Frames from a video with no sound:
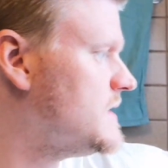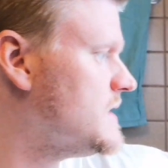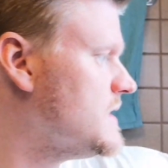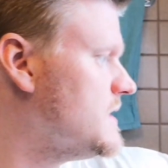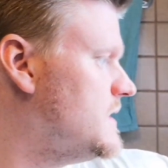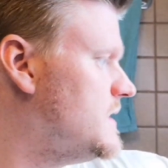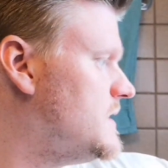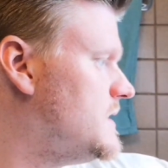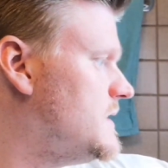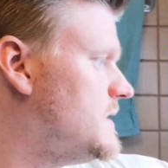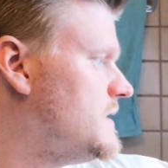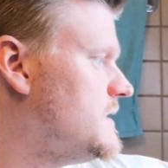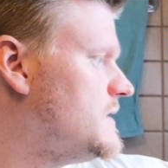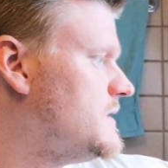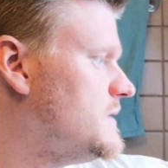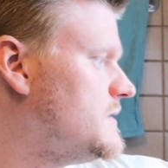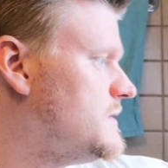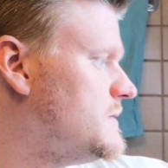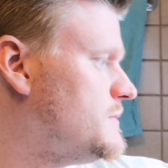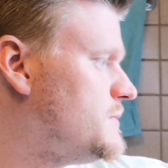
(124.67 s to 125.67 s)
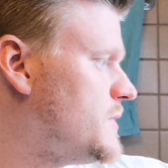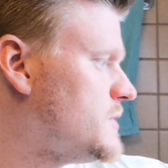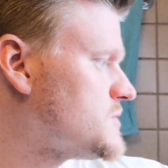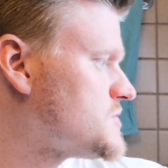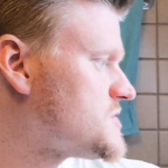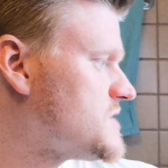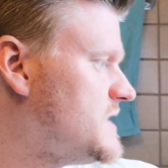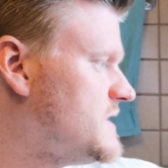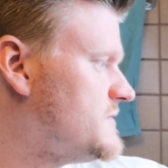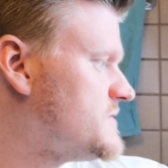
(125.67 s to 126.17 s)

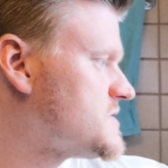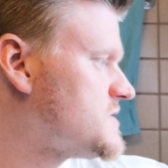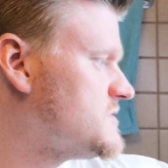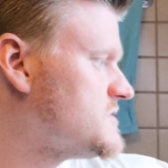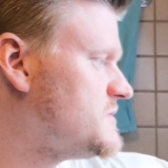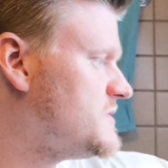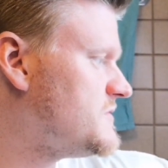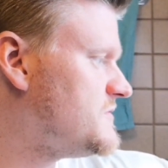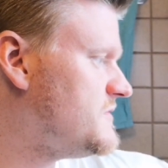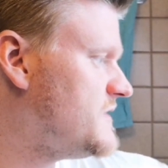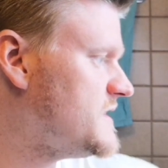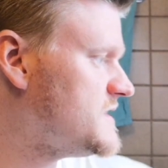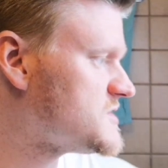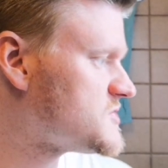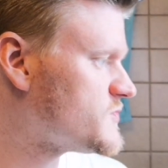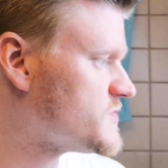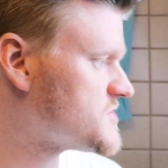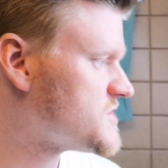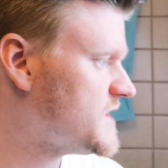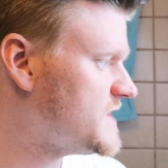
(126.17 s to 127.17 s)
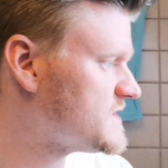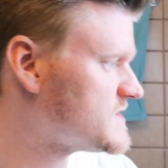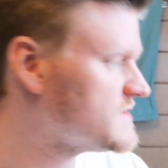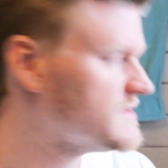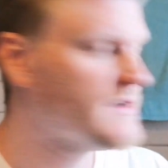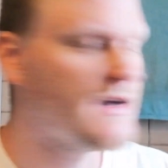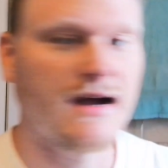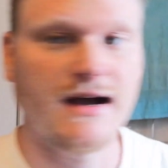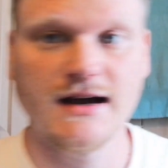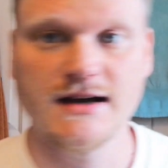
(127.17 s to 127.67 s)
Post-shave is going to be Thayers with
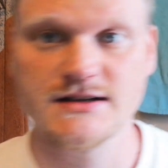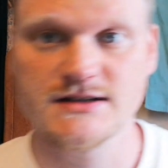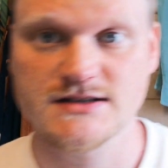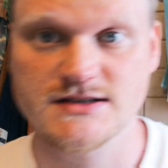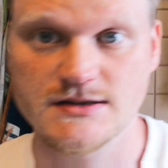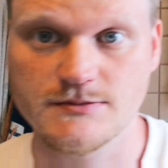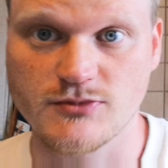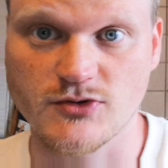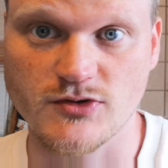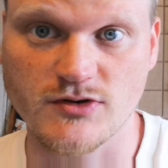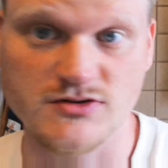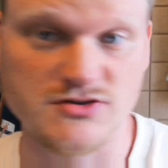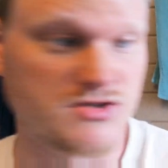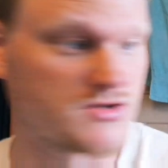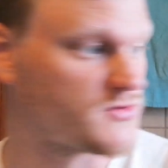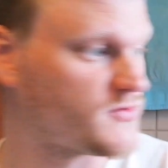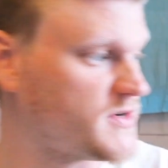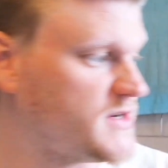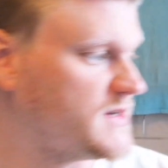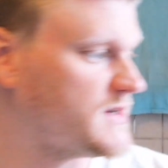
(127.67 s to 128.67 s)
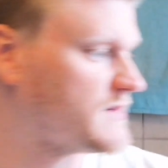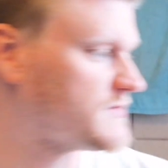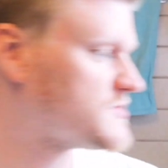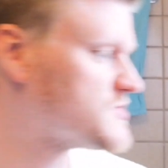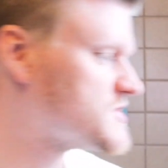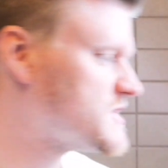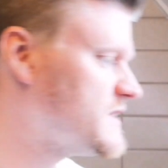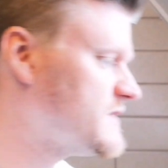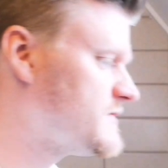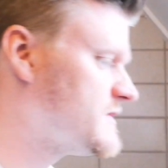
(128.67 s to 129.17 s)
hazel and Proraso green after
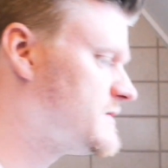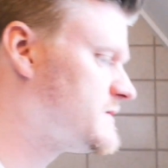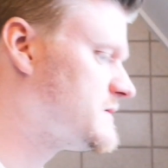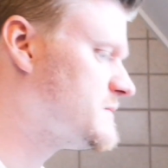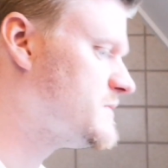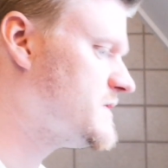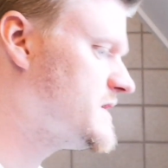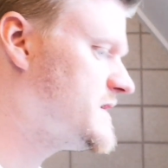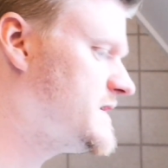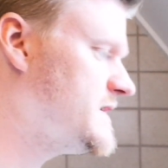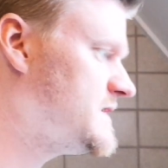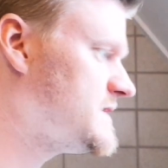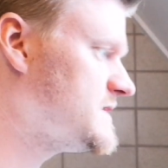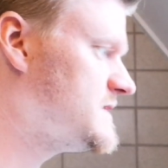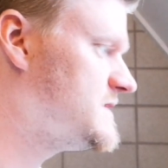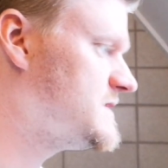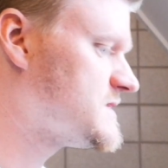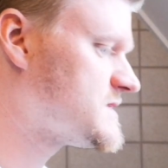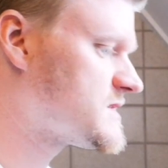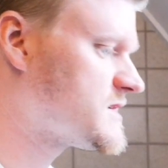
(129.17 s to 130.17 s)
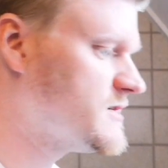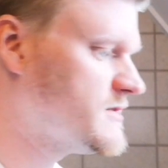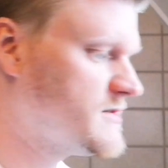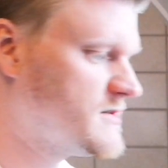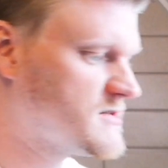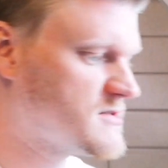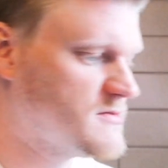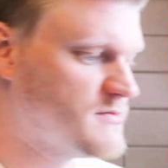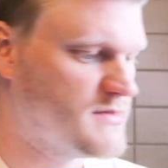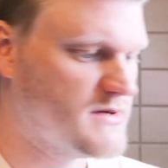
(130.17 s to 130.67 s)
shave, and the blade is going
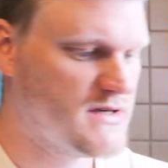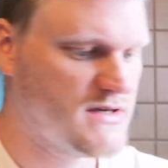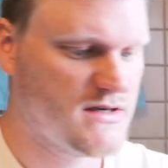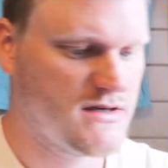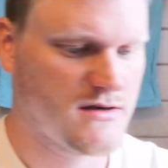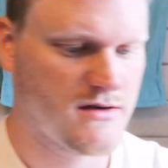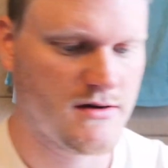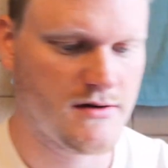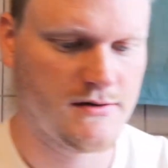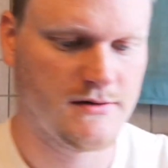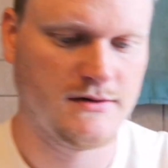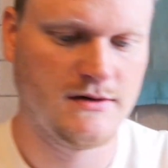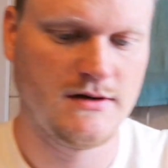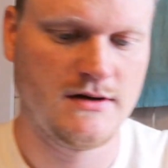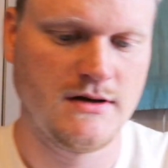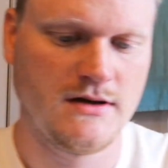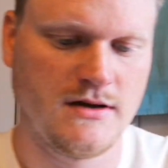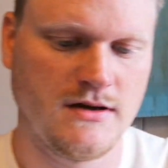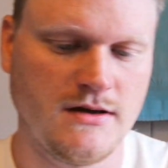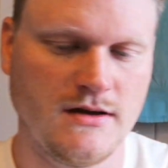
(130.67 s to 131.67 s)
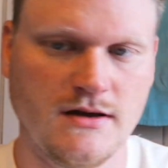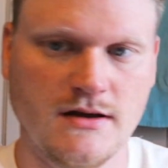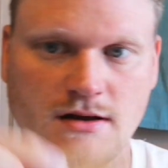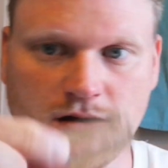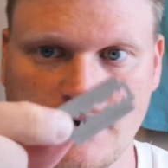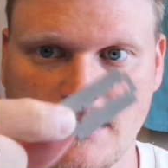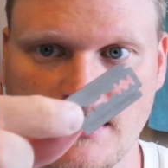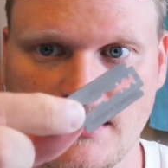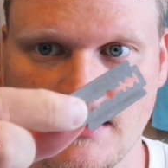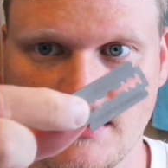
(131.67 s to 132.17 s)
to be
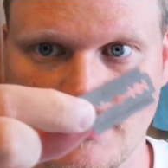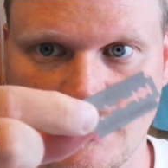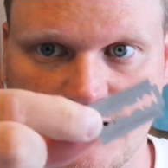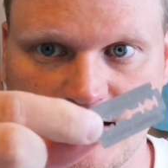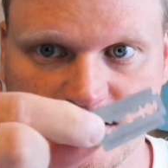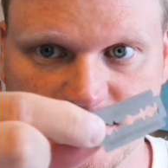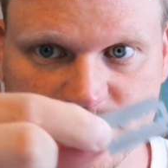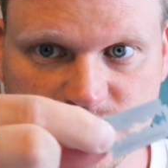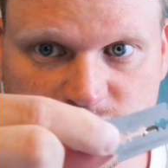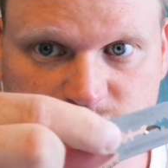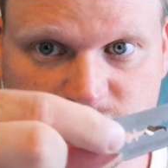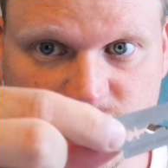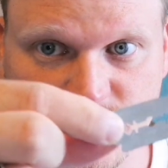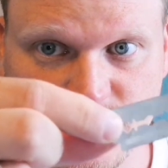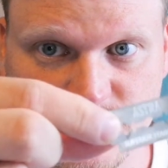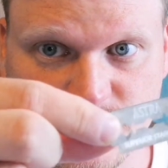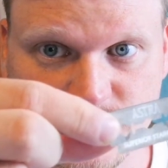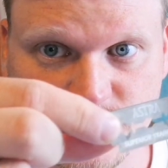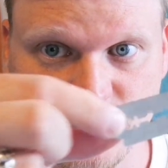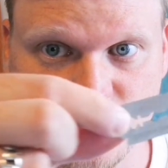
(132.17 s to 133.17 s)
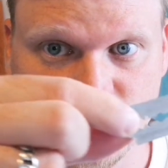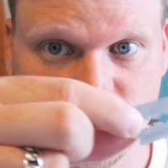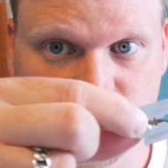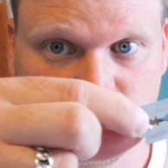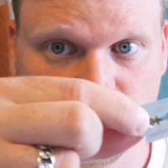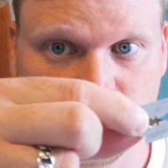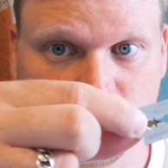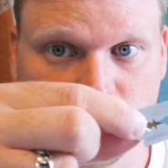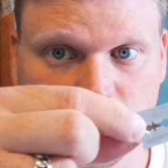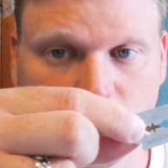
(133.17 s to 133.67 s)
Astra
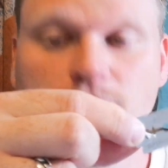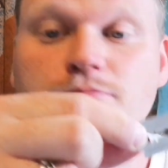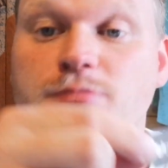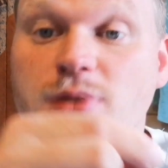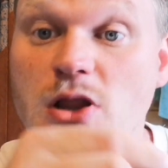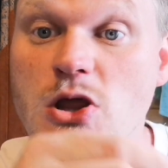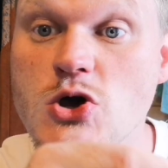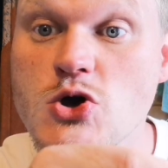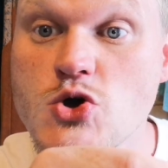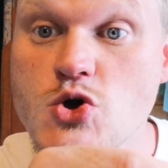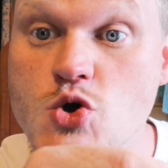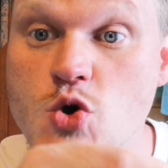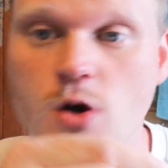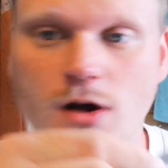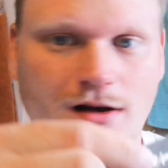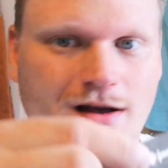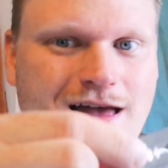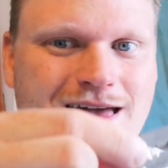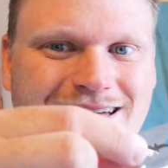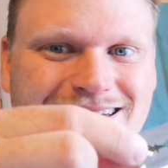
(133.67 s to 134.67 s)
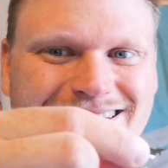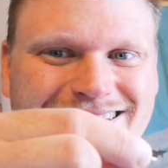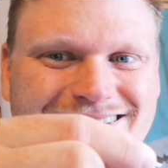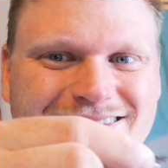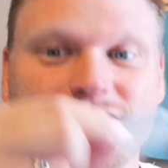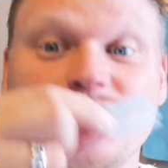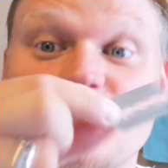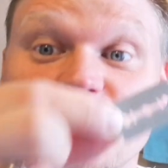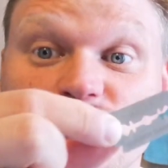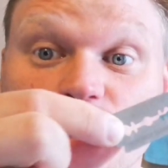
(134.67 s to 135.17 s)
blue
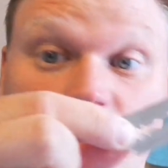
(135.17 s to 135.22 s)
used